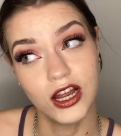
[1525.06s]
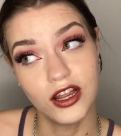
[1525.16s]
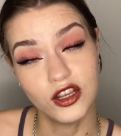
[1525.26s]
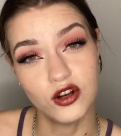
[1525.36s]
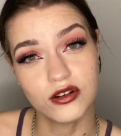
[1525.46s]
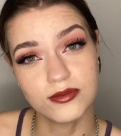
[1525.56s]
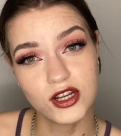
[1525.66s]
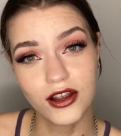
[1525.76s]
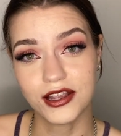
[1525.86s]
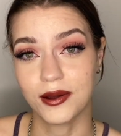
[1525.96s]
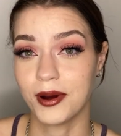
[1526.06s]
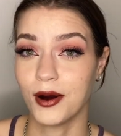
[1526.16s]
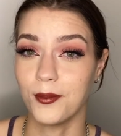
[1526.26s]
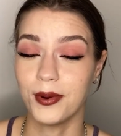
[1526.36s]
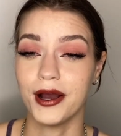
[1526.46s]
you know what I'm talking
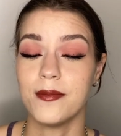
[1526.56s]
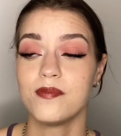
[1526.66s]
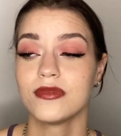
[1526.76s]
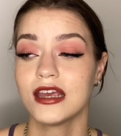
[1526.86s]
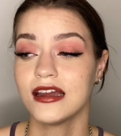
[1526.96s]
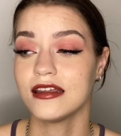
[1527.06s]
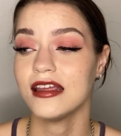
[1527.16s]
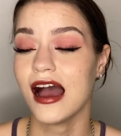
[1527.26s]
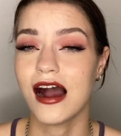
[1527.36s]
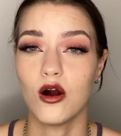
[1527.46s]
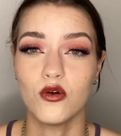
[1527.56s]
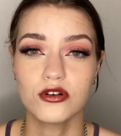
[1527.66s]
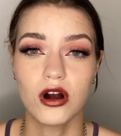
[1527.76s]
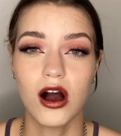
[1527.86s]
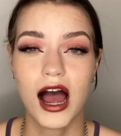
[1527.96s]
about. But yeah,
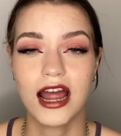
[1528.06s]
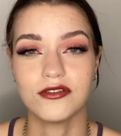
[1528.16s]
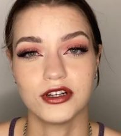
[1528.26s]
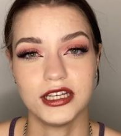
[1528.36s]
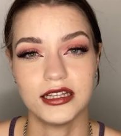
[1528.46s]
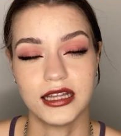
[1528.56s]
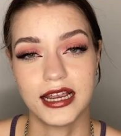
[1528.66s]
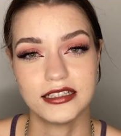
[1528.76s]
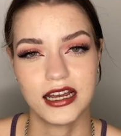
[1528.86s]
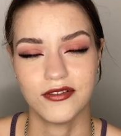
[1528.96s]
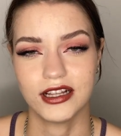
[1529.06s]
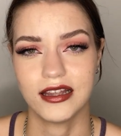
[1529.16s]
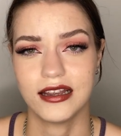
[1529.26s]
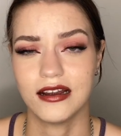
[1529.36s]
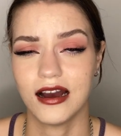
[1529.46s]
overall, I really liked
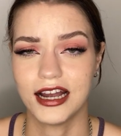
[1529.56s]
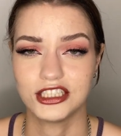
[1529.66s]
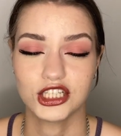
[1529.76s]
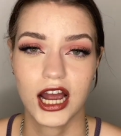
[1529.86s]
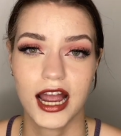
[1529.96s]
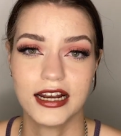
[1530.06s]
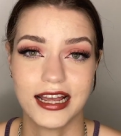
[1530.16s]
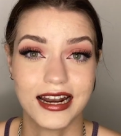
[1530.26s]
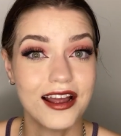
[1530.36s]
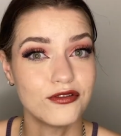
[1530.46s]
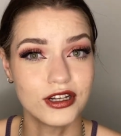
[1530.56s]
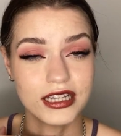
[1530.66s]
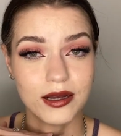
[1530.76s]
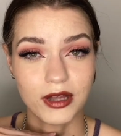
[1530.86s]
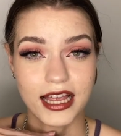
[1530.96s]
everything I tried, and I
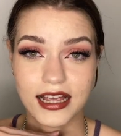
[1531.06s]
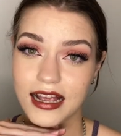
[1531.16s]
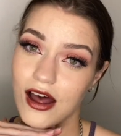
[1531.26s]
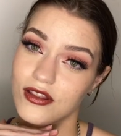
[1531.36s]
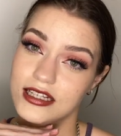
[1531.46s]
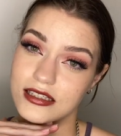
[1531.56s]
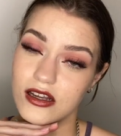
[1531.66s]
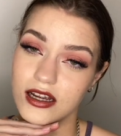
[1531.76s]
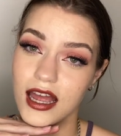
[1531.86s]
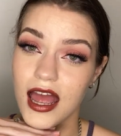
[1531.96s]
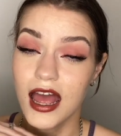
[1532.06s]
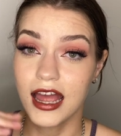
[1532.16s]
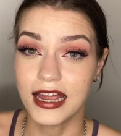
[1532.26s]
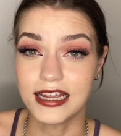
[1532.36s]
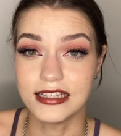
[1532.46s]
really am liking how this look
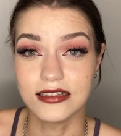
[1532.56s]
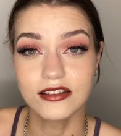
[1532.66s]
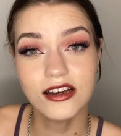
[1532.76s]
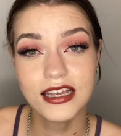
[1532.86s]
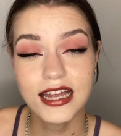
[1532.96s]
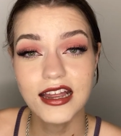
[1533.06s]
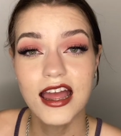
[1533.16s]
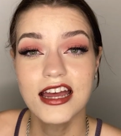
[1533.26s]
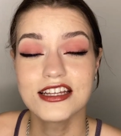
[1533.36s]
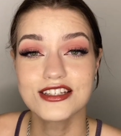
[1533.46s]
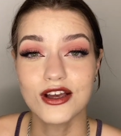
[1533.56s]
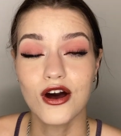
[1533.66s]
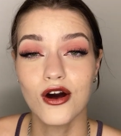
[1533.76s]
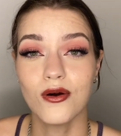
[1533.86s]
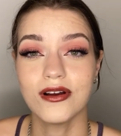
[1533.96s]
is looking.
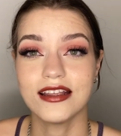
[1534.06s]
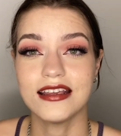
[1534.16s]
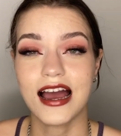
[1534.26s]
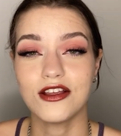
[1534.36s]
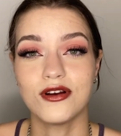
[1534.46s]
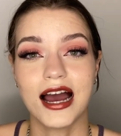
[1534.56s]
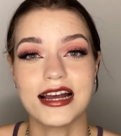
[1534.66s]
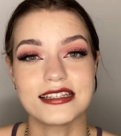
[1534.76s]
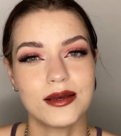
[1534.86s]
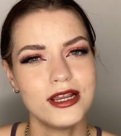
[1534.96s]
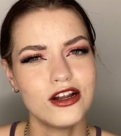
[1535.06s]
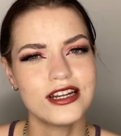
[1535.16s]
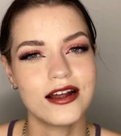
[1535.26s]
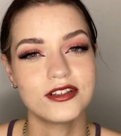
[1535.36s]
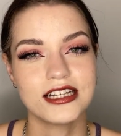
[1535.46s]
So yeah, you guys, let me know
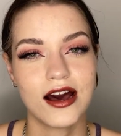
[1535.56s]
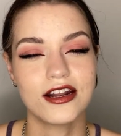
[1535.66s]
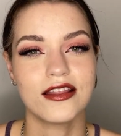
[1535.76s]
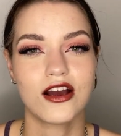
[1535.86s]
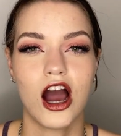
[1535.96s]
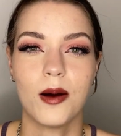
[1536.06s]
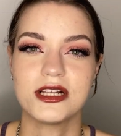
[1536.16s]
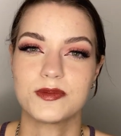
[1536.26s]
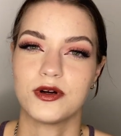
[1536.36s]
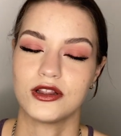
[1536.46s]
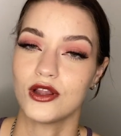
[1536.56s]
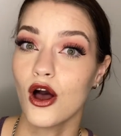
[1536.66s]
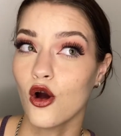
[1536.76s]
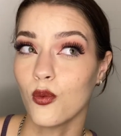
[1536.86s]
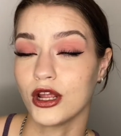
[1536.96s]
down in the comments
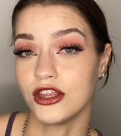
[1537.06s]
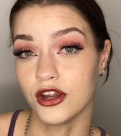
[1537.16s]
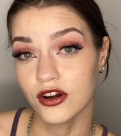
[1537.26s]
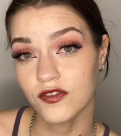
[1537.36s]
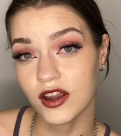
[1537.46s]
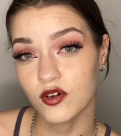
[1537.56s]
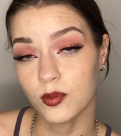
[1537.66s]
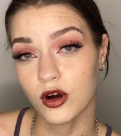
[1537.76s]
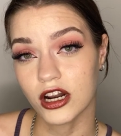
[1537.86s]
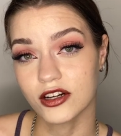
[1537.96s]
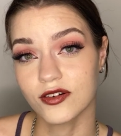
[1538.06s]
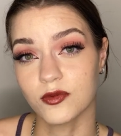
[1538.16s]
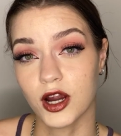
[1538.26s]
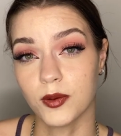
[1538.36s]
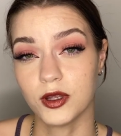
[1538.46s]
below what your favorite product from
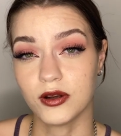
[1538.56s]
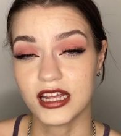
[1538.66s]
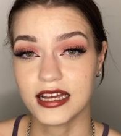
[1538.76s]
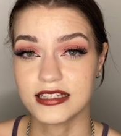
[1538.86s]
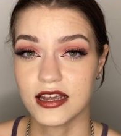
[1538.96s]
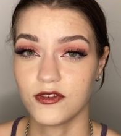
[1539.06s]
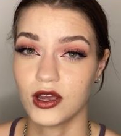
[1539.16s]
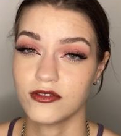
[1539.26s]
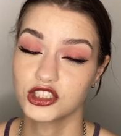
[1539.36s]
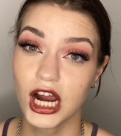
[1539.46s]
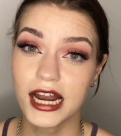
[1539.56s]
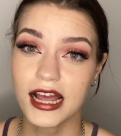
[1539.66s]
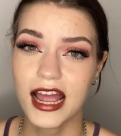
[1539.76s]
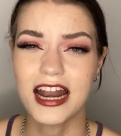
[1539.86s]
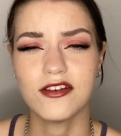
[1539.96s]
Rare Beauty is if you have tried
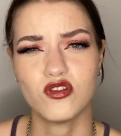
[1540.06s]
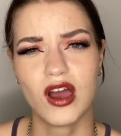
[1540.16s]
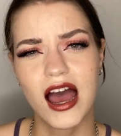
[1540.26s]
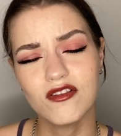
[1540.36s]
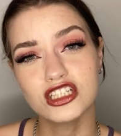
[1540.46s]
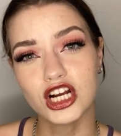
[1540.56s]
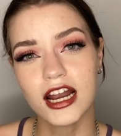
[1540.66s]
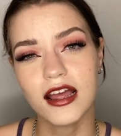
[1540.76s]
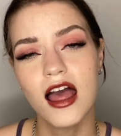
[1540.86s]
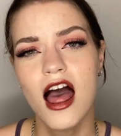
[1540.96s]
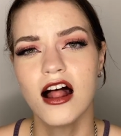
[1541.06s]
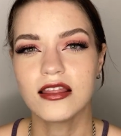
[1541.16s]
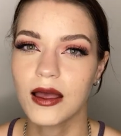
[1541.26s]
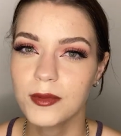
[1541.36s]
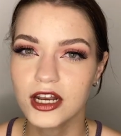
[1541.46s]
it, and if you haven't tried it,
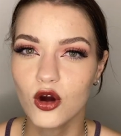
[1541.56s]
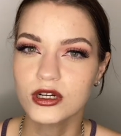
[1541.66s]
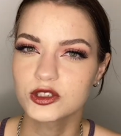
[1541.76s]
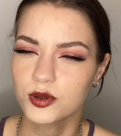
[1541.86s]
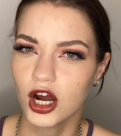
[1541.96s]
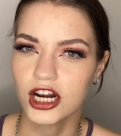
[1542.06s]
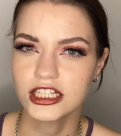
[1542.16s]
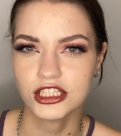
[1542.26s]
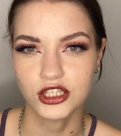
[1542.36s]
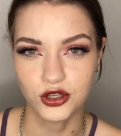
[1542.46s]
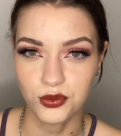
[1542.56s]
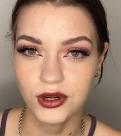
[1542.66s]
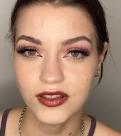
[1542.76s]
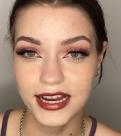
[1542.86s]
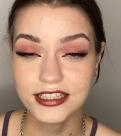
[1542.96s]
let me know which product you
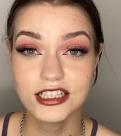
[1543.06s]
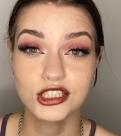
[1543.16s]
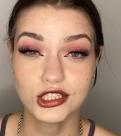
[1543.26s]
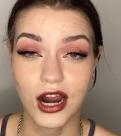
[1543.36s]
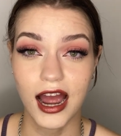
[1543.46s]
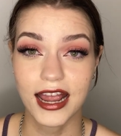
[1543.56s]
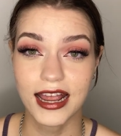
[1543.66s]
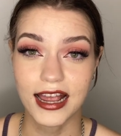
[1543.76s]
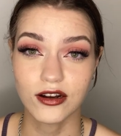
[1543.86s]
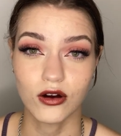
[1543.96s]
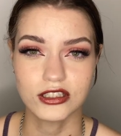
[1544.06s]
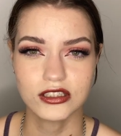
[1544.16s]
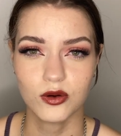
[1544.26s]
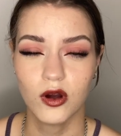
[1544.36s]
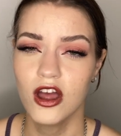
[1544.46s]
would like to try, and
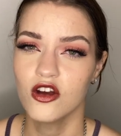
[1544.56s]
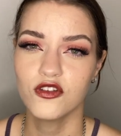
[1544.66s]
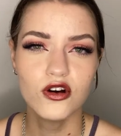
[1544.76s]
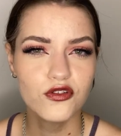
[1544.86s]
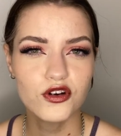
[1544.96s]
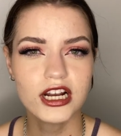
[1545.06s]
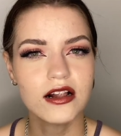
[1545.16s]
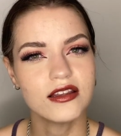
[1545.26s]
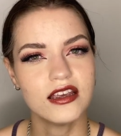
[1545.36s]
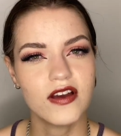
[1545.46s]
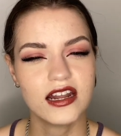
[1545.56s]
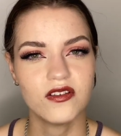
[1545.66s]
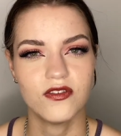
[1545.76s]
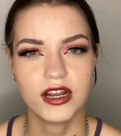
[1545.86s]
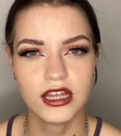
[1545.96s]
also feel free to leave any
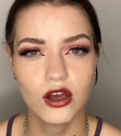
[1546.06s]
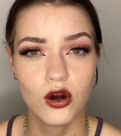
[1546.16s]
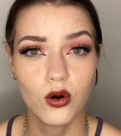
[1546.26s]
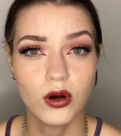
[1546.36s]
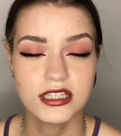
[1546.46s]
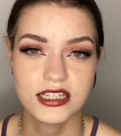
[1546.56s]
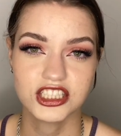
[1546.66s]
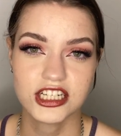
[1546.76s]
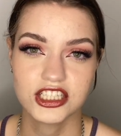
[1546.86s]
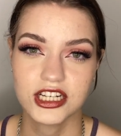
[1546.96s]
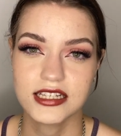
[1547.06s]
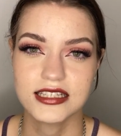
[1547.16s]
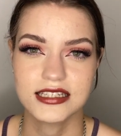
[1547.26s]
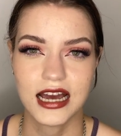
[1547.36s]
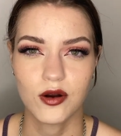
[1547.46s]
video suggestions
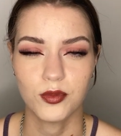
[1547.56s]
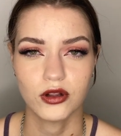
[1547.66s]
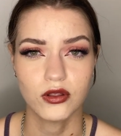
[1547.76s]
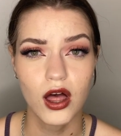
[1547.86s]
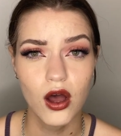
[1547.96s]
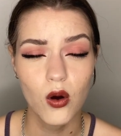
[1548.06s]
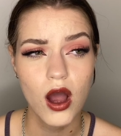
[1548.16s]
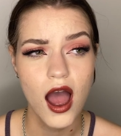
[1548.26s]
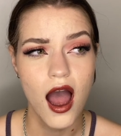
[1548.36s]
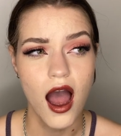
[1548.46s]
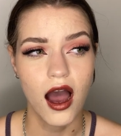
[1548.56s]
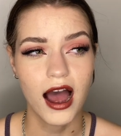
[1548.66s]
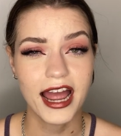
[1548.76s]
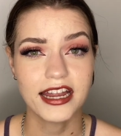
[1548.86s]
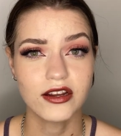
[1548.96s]
down below.
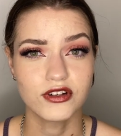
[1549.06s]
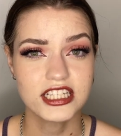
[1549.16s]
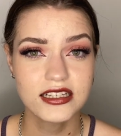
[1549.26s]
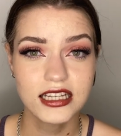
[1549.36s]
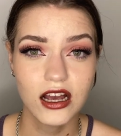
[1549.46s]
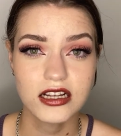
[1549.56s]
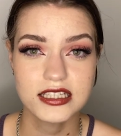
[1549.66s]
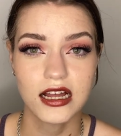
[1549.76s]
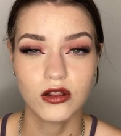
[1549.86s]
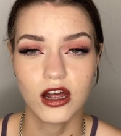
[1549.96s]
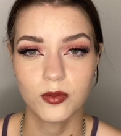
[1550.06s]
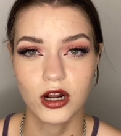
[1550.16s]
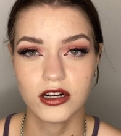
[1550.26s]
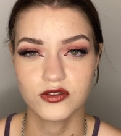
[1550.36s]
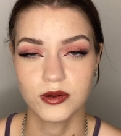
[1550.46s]
I recently got sent a lot of
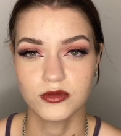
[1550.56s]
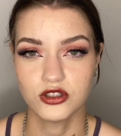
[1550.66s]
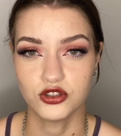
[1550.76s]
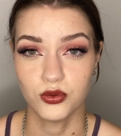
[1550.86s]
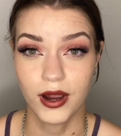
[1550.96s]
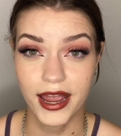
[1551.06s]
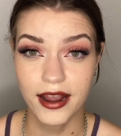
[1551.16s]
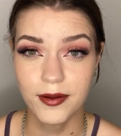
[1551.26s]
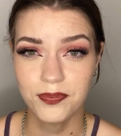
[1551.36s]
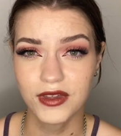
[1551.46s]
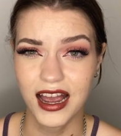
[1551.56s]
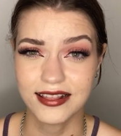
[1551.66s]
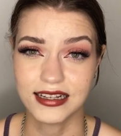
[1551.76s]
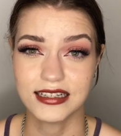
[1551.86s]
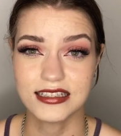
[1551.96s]
products from Jouer. I
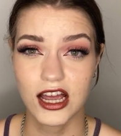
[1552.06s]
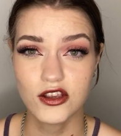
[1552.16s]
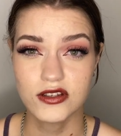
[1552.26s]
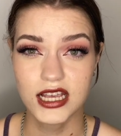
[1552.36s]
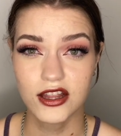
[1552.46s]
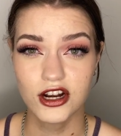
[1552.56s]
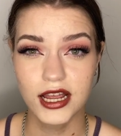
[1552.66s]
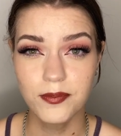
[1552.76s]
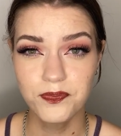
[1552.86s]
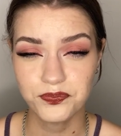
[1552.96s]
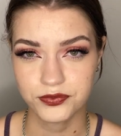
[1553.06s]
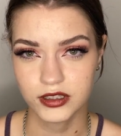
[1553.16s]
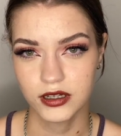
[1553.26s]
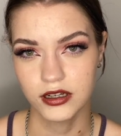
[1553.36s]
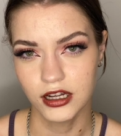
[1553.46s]
think that's how you say their name.
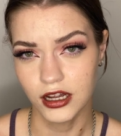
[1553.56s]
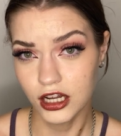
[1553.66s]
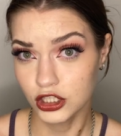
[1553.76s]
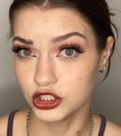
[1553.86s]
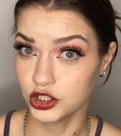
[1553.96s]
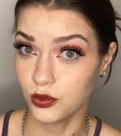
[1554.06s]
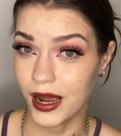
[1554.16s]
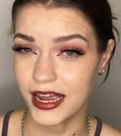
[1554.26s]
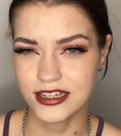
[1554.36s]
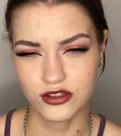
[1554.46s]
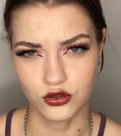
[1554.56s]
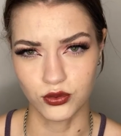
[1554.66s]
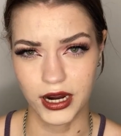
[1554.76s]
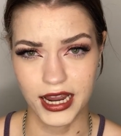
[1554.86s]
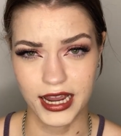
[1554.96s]

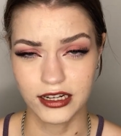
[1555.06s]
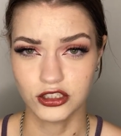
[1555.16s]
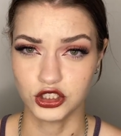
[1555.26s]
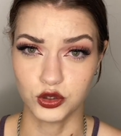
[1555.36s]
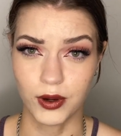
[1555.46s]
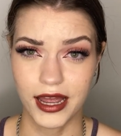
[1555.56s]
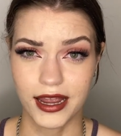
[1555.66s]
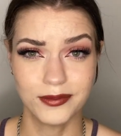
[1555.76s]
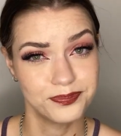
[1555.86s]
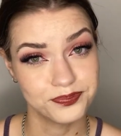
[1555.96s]
Jouer.